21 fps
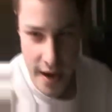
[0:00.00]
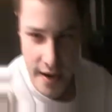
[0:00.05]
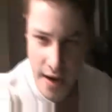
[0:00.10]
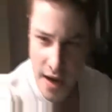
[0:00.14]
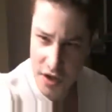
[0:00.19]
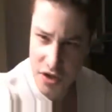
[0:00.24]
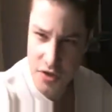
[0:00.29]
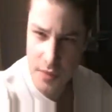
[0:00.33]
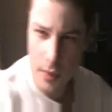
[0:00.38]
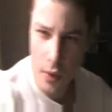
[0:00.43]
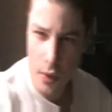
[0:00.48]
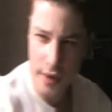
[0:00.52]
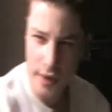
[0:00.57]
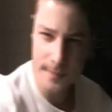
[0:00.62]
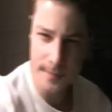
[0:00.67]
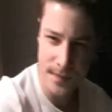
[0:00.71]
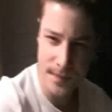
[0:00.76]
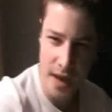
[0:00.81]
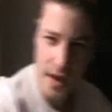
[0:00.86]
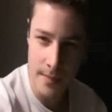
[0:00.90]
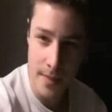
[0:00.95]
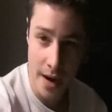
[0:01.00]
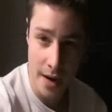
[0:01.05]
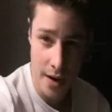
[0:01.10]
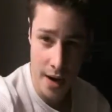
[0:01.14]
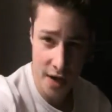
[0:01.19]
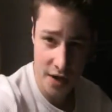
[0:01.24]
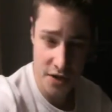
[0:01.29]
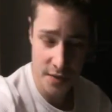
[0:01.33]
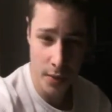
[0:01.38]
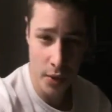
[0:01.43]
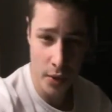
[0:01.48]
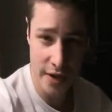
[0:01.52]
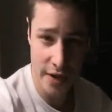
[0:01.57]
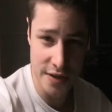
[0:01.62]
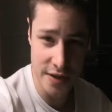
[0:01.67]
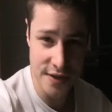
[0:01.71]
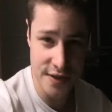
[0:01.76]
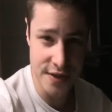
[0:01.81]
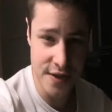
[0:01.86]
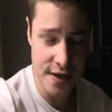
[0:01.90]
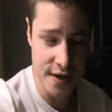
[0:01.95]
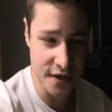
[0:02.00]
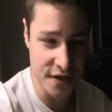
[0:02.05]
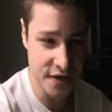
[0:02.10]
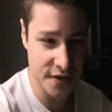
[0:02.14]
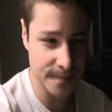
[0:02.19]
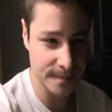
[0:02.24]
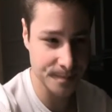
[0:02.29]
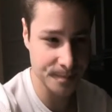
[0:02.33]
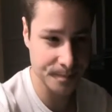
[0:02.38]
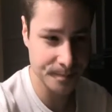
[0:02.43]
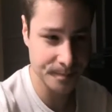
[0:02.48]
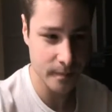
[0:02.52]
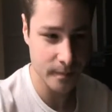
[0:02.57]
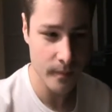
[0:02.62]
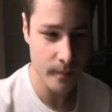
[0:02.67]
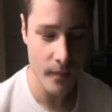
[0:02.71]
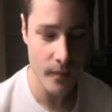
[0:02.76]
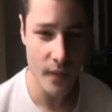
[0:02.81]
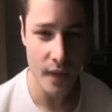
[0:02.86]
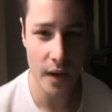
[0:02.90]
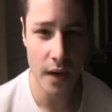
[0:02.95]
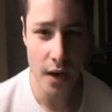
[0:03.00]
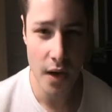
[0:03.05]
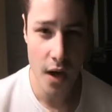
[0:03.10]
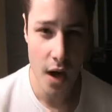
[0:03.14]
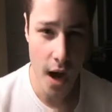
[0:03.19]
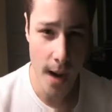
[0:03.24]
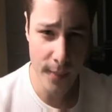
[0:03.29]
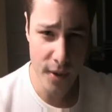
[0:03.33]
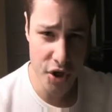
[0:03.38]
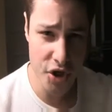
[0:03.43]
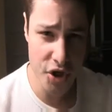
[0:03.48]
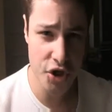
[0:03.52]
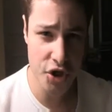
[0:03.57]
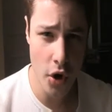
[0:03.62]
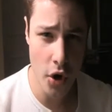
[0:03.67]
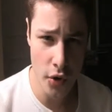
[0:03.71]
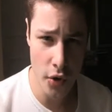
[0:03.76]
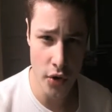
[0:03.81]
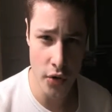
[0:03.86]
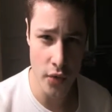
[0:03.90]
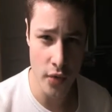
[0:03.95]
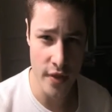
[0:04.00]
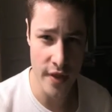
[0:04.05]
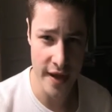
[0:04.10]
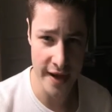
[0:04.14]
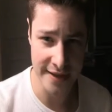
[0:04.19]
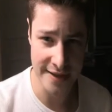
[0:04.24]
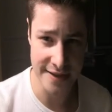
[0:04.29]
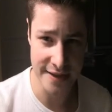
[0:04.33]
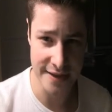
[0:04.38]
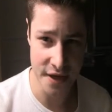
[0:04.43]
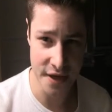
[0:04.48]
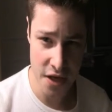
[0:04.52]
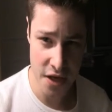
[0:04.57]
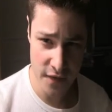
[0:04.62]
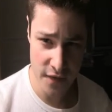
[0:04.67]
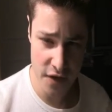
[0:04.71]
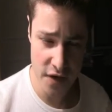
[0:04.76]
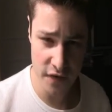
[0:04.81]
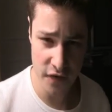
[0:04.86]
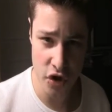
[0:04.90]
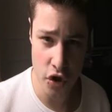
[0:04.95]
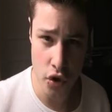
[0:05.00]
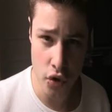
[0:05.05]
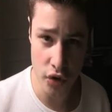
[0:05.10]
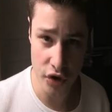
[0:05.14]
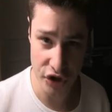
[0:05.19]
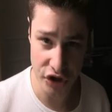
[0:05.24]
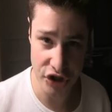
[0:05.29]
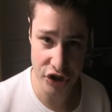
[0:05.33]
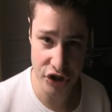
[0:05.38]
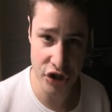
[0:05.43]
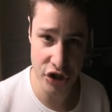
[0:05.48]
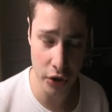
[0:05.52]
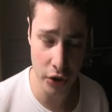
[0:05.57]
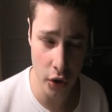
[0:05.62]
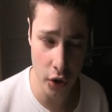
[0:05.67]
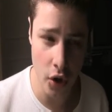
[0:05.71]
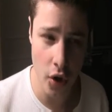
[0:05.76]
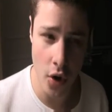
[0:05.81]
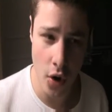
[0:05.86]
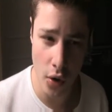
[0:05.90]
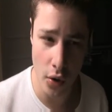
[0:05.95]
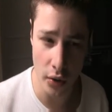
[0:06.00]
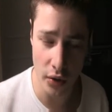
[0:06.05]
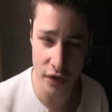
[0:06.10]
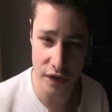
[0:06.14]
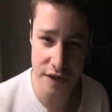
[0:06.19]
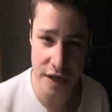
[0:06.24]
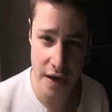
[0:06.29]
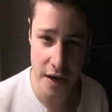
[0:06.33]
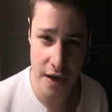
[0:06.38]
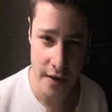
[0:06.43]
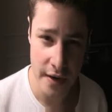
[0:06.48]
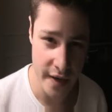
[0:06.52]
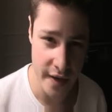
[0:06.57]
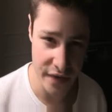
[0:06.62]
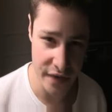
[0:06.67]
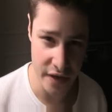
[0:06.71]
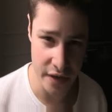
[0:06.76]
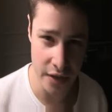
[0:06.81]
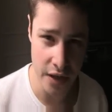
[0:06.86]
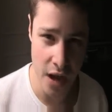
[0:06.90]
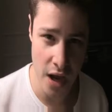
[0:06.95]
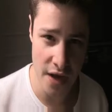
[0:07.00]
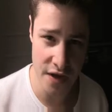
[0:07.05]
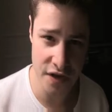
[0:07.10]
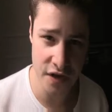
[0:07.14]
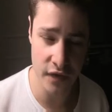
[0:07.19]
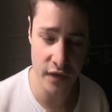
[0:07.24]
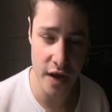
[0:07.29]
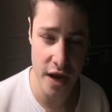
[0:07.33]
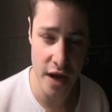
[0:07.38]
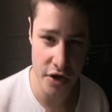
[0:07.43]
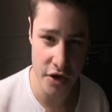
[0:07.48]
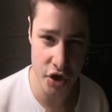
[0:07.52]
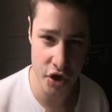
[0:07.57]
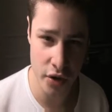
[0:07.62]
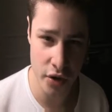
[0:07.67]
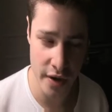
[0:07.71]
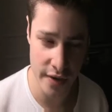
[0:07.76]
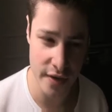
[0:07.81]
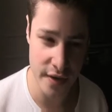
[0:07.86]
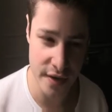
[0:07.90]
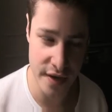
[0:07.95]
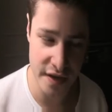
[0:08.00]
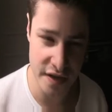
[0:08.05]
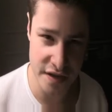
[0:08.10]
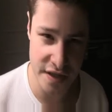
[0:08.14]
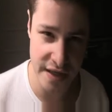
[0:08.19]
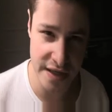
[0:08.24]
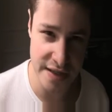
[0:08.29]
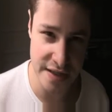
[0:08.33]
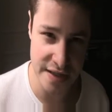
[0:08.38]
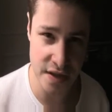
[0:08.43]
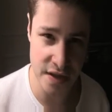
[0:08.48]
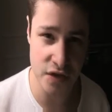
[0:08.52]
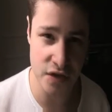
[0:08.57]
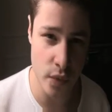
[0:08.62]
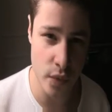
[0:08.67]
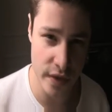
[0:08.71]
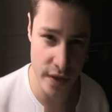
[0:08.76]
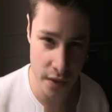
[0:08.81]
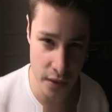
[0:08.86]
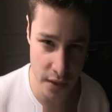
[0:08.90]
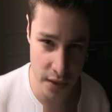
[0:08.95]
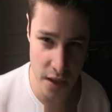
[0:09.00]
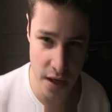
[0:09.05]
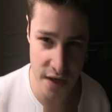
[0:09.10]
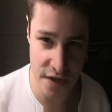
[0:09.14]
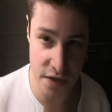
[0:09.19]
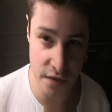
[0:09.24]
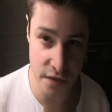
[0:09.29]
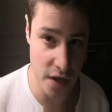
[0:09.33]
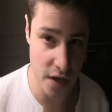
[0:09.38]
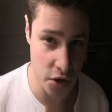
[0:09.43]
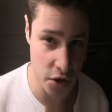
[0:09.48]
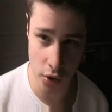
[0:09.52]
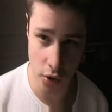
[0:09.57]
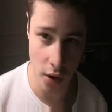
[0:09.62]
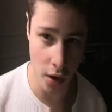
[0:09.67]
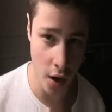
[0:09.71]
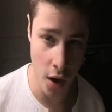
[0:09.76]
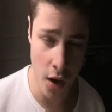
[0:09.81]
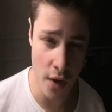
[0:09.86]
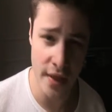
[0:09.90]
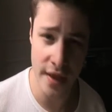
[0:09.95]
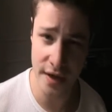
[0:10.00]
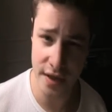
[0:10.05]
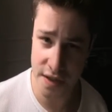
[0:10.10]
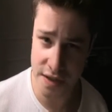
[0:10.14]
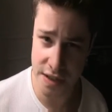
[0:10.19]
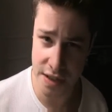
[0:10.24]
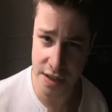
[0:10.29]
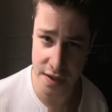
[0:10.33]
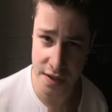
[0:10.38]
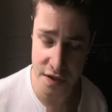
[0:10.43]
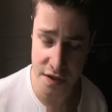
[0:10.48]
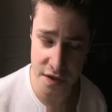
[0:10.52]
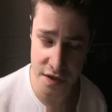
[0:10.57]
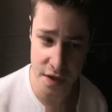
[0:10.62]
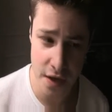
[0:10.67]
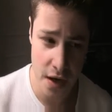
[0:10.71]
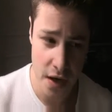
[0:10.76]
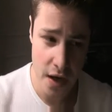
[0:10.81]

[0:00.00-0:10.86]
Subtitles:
next point, and my next point is this. I'm going to show you that even if you still hold that the laws of nature and the things that exist within the laws of nature are all that exists,